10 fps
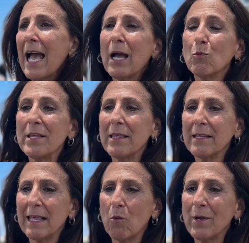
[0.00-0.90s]
And we
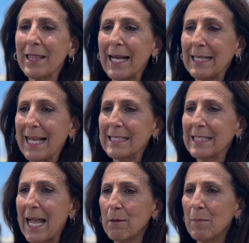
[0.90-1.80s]
think that with that
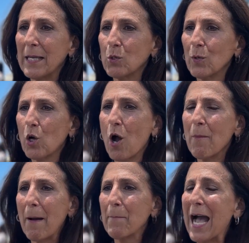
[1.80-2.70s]
excitement will
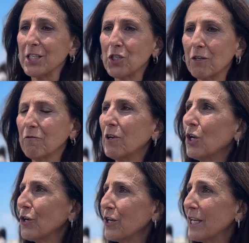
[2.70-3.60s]
come a passion for
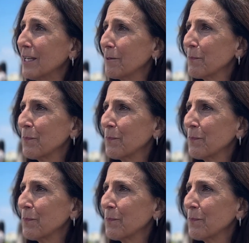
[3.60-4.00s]
learning,